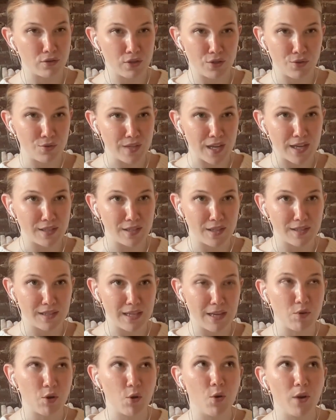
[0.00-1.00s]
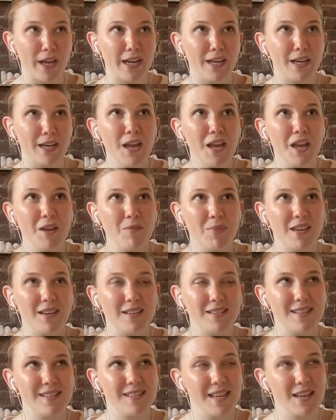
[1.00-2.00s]
two sides of the same coin,
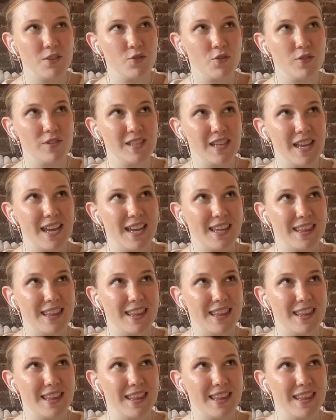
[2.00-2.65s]
because it's interesting